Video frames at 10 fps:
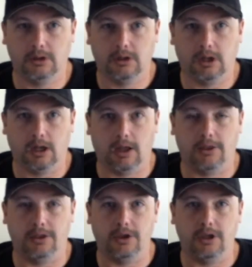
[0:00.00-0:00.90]

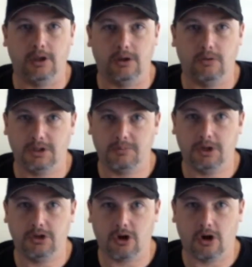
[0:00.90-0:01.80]
The
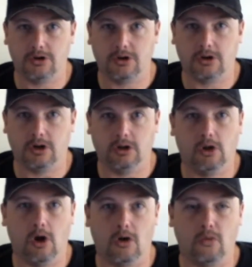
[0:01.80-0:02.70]
USB charger
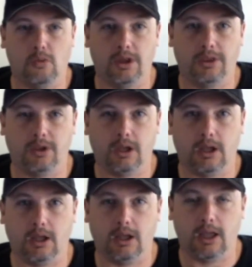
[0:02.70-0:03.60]
along with
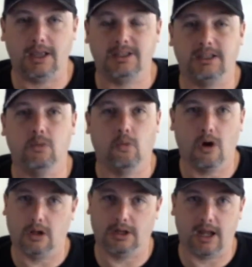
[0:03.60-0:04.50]
a AC
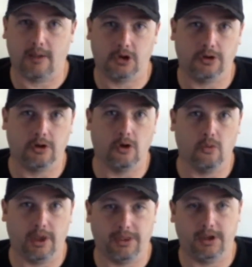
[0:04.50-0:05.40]
wall adapter to go
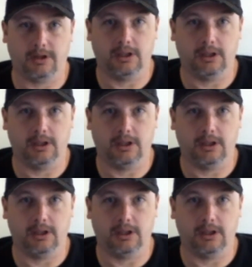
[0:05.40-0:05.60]
with it.